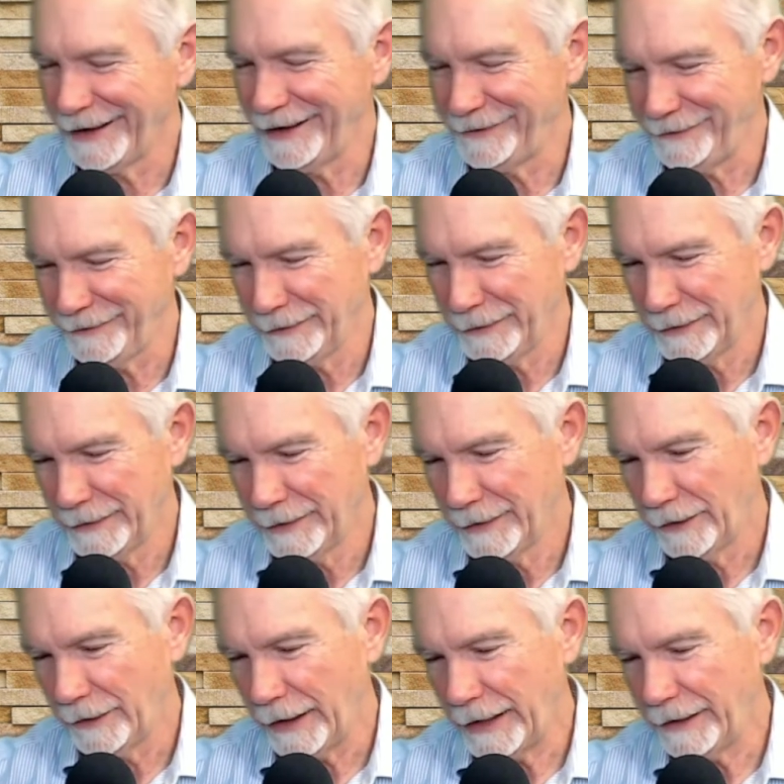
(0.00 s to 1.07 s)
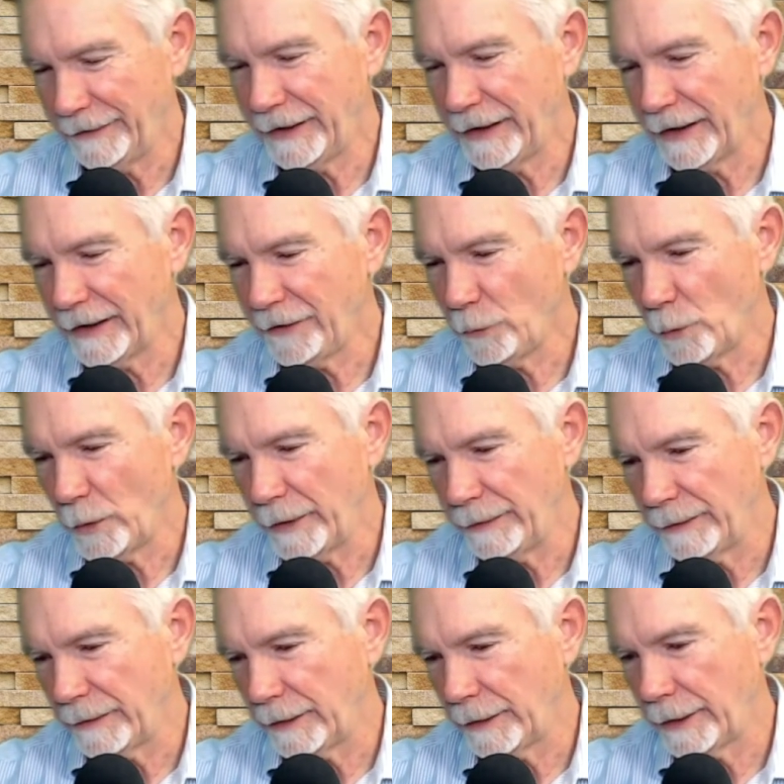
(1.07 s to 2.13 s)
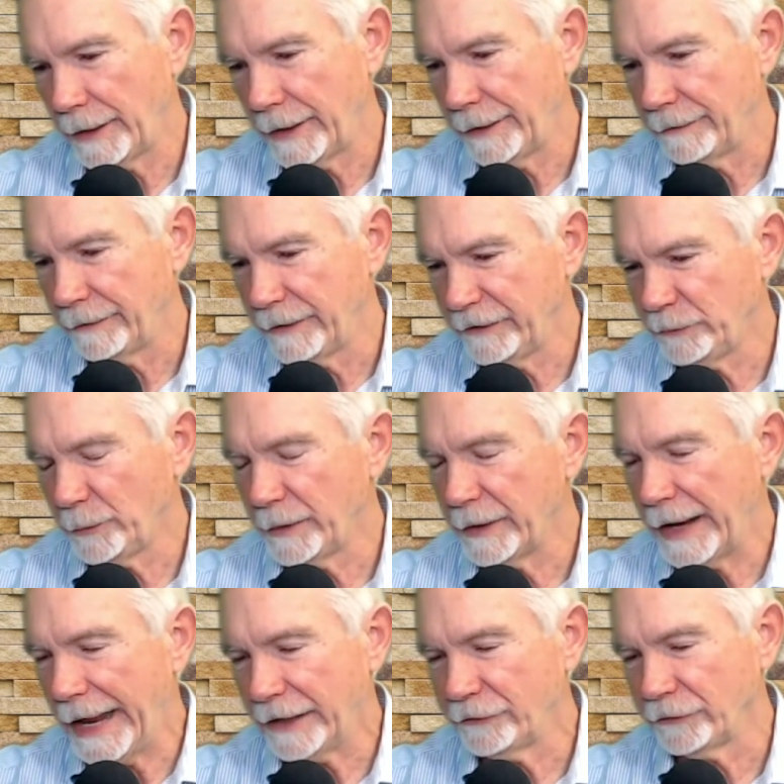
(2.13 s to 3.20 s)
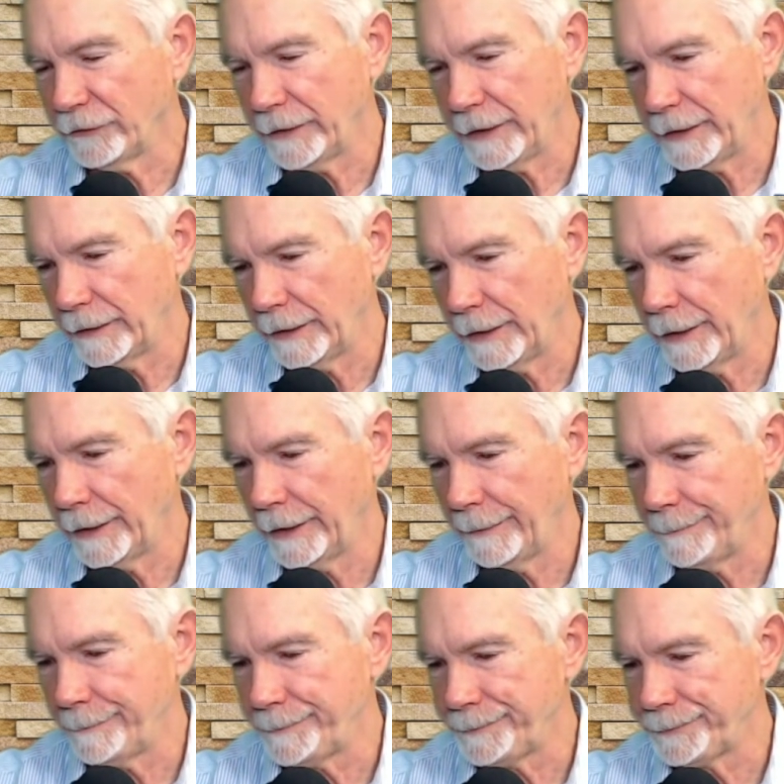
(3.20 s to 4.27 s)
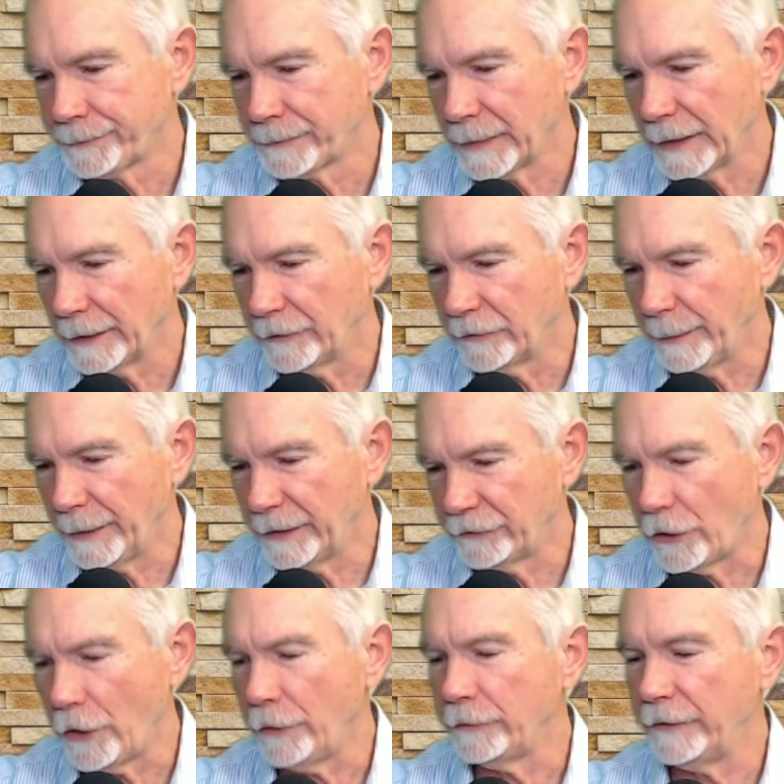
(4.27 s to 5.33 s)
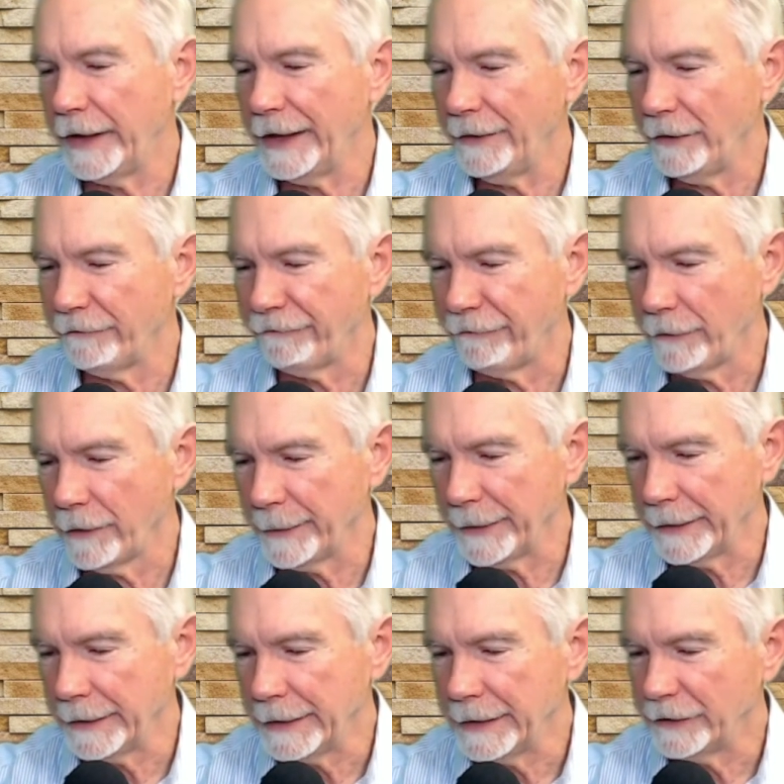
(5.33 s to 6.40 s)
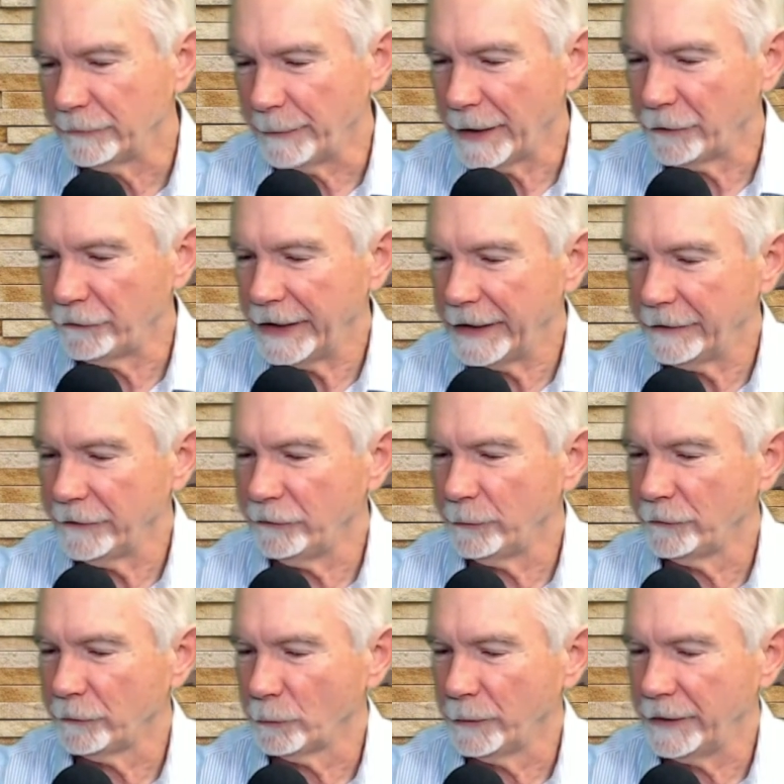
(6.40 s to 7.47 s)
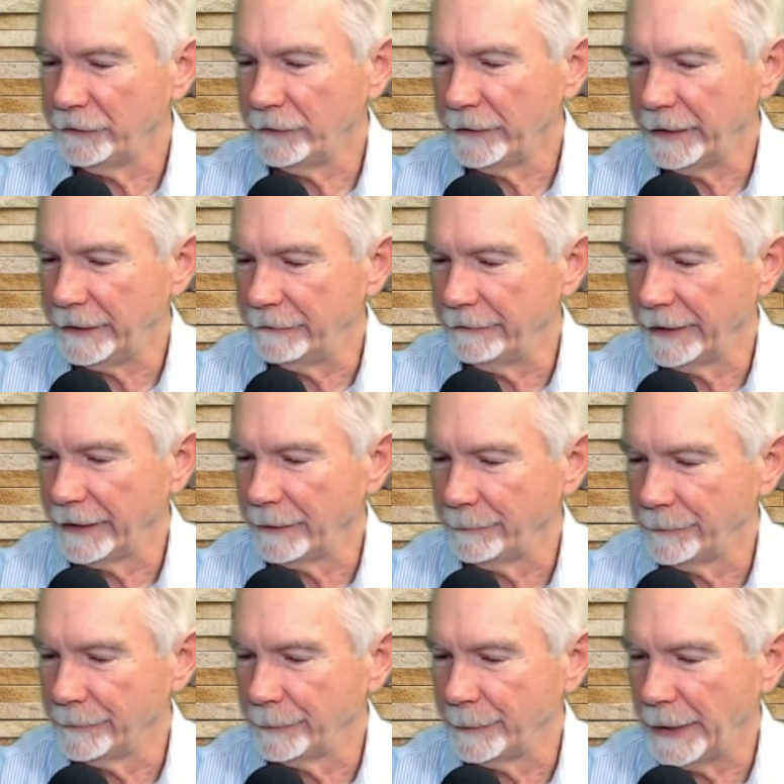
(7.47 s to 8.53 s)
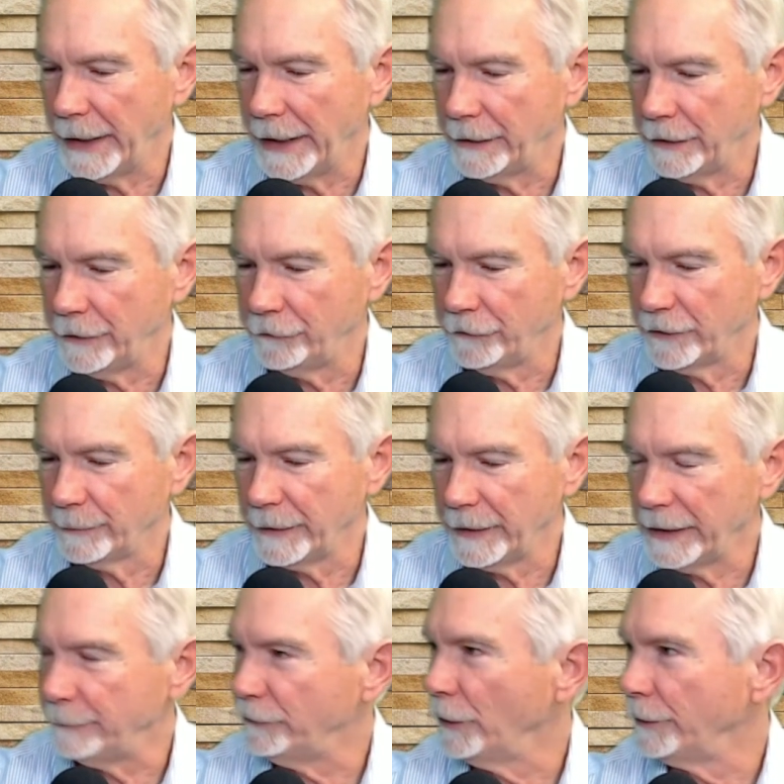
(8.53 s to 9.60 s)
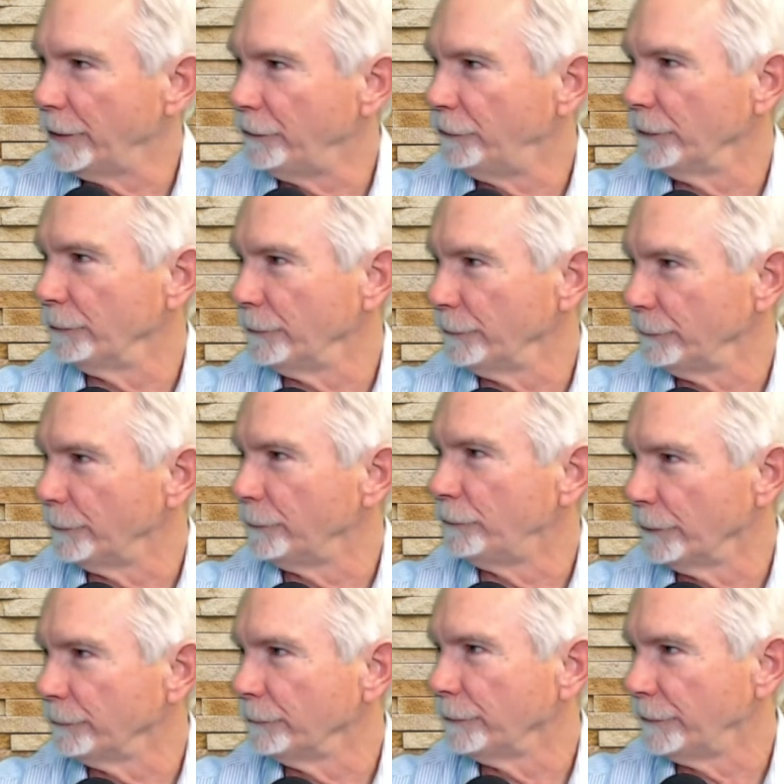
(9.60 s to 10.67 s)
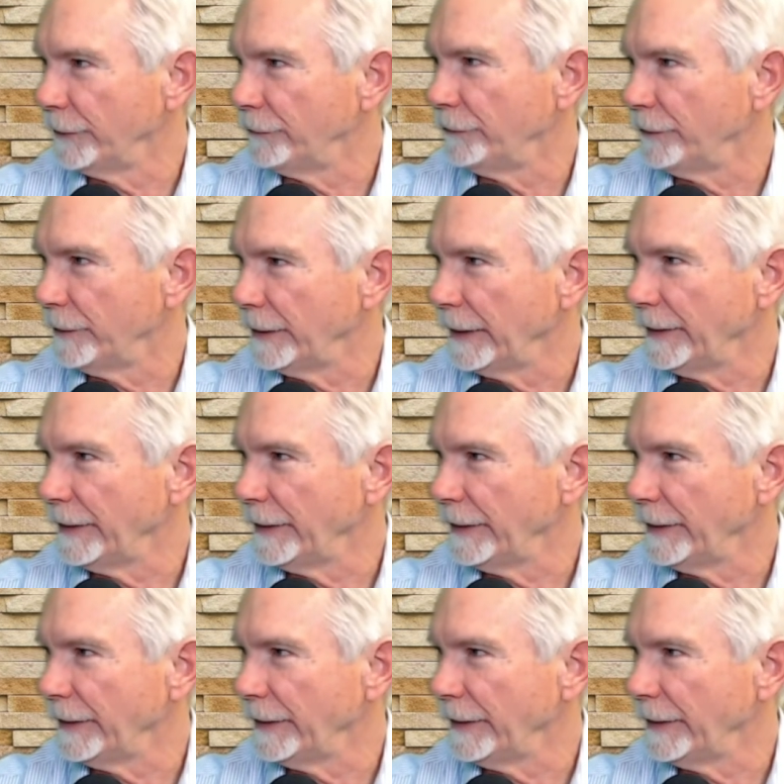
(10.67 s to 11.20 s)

Gotcha. All right, and then another one. This one actually, it's called Telefirma. It's my understanding this was originally developed by a gentleman named Tony Childers with Childers Engineering.